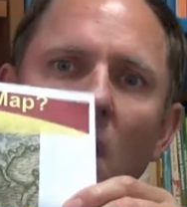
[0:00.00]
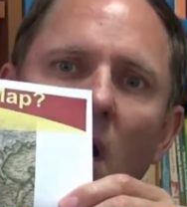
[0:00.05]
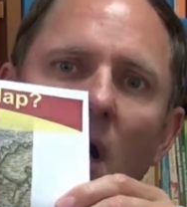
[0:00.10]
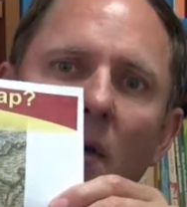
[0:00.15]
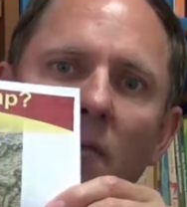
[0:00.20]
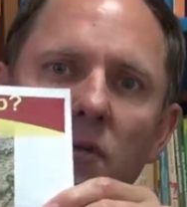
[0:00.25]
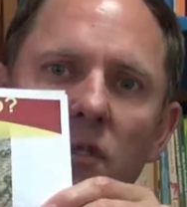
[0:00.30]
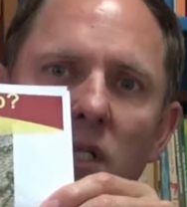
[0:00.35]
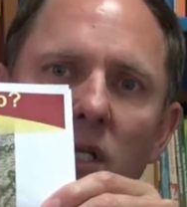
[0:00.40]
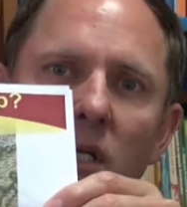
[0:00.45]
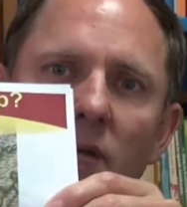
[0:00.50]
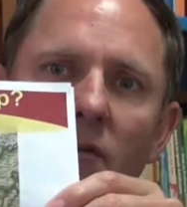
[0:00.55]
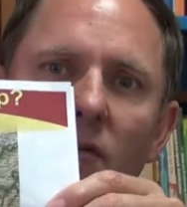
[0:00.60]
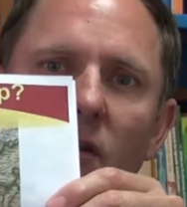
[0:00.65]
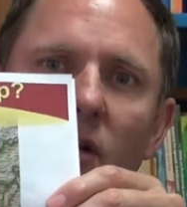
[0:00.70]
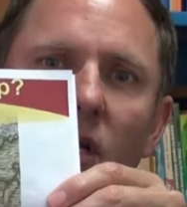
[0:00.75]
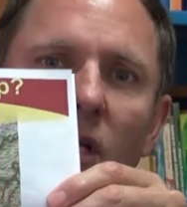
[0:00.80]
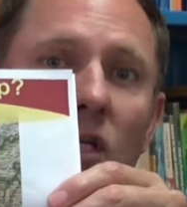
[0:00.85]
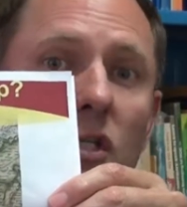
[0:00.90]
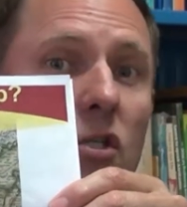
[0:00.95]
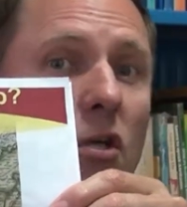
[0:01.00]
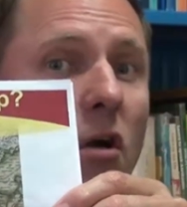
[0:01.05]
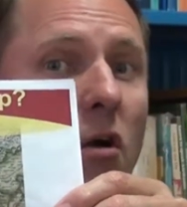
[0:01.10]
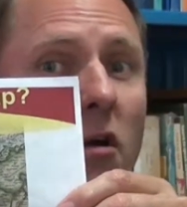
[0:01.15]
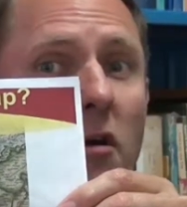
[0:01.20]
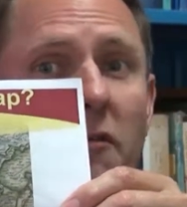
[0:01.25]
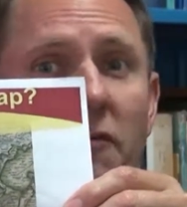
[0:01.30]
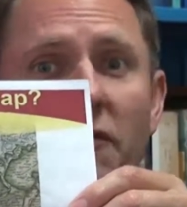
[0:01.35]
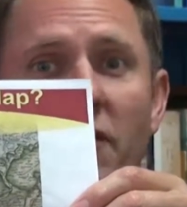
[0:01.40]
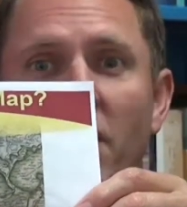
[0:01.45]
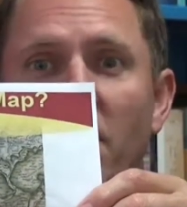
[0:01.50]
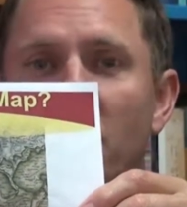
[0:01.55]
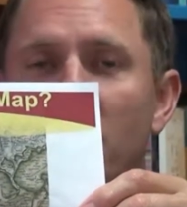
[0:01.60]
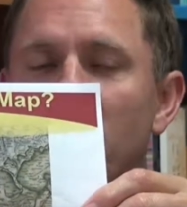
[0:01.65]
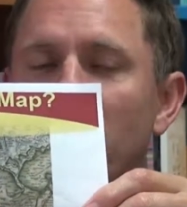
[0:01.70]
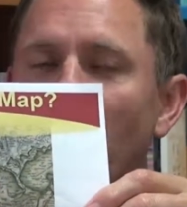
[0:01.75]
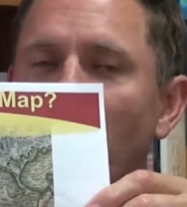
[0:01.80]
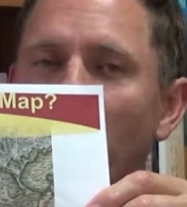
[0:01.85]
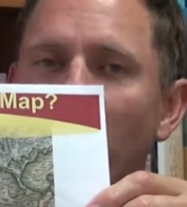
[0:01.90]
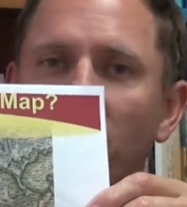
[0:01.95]
Obviously, if you look at geography,
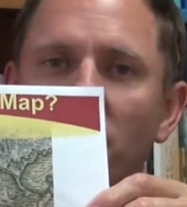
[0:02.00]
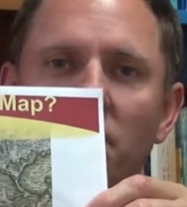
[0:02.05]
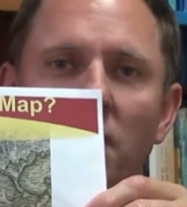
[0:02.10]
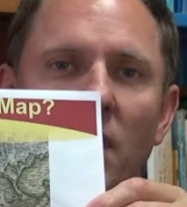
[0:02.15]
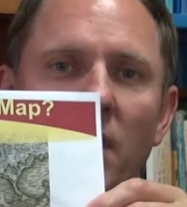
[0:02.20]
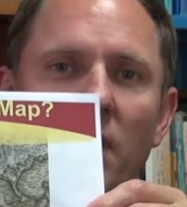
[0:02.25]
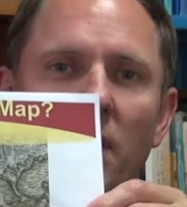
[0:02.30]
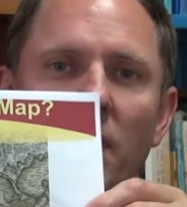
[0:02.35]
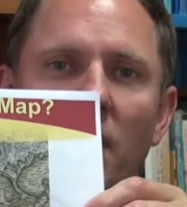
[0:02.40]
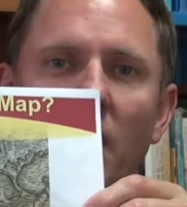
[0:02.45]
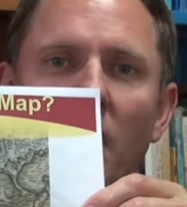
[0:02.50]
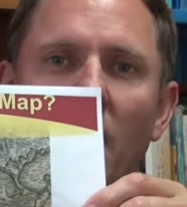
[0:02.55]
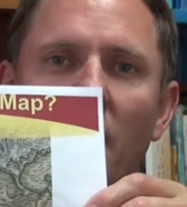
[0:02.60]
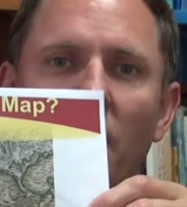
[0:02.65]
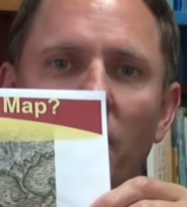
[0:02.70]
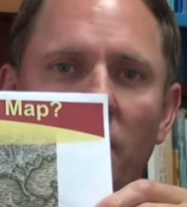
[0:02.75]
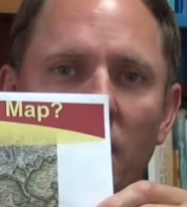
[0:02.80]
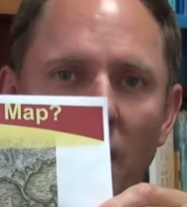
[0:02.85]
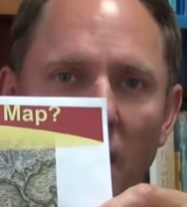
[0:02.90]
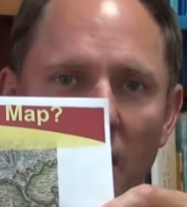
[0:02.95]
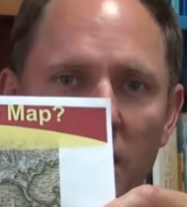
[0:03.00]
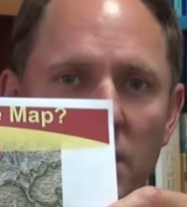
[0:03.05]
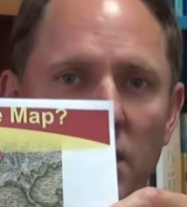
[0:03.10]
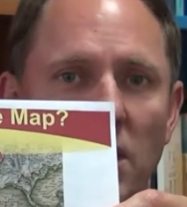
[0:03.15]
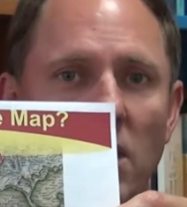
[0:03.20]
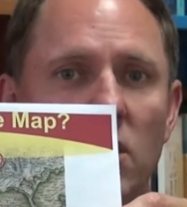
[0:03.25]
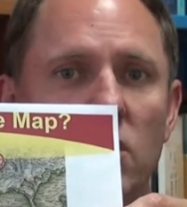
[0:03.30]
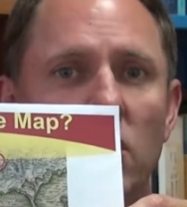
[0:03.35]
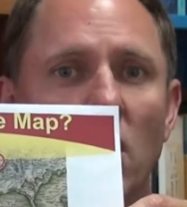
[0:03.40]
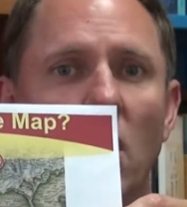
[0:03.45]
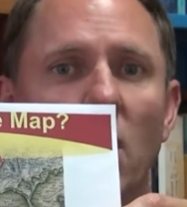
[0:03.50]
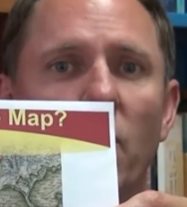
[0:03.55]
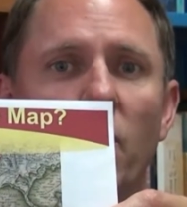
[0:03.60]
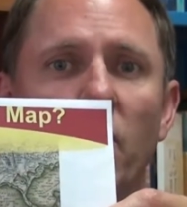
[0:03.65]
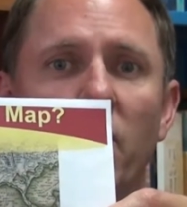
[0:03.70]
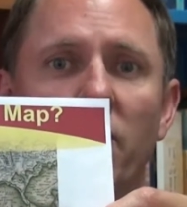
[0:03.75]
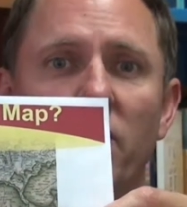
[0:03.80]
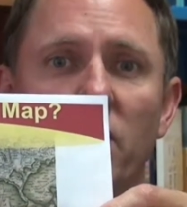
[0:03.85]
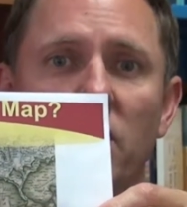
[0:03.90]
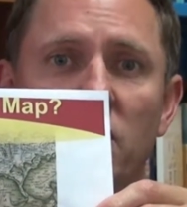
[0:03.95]
it's a classic example of a